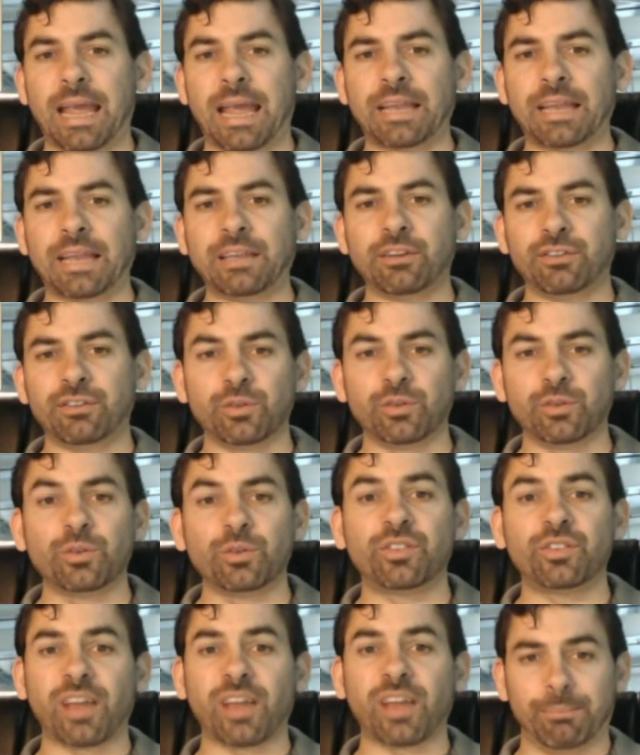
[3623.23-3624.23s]
and you do
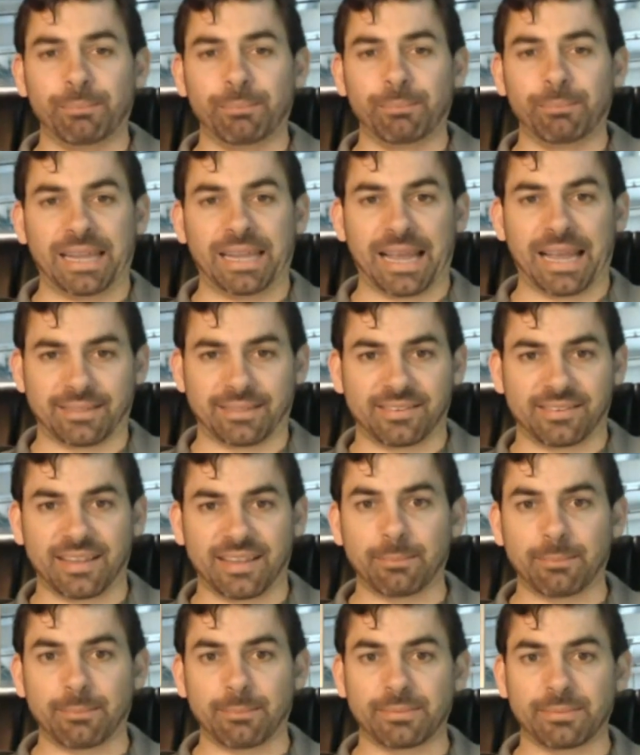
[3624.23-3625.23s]
something at the same
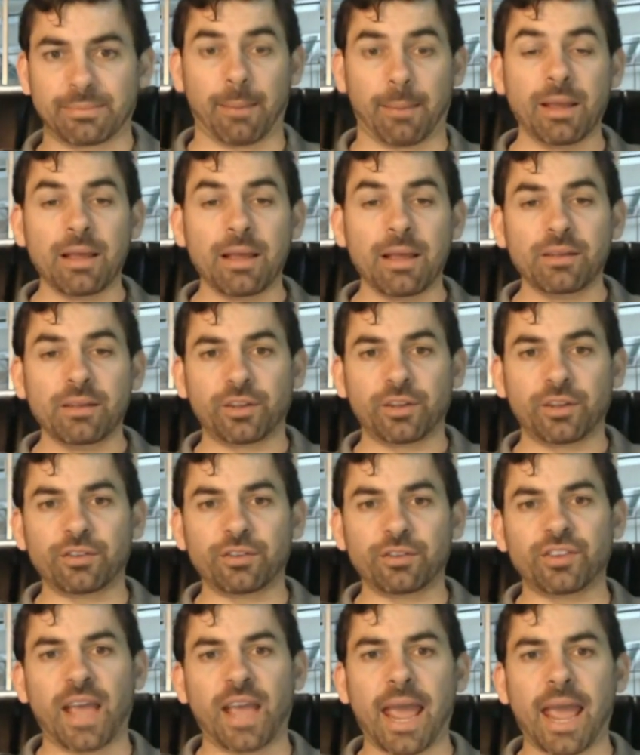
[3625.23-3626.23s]
time. So you
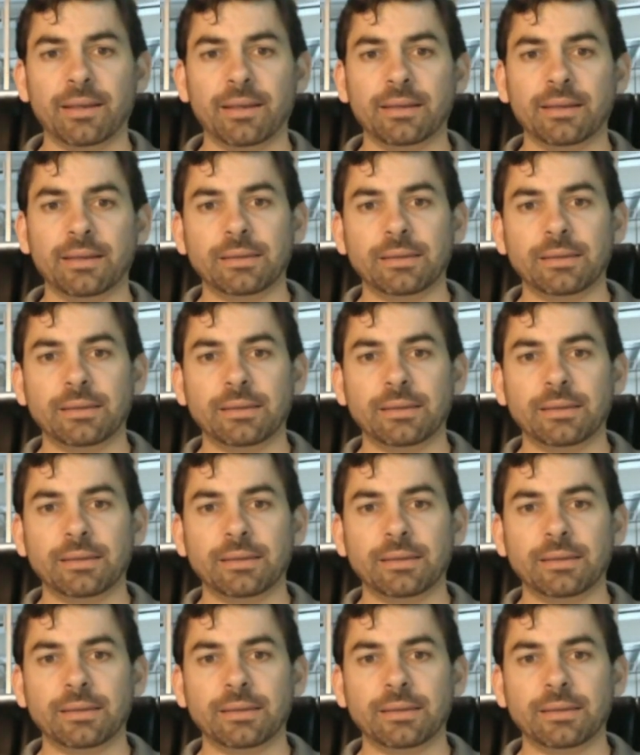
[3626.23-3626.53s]
say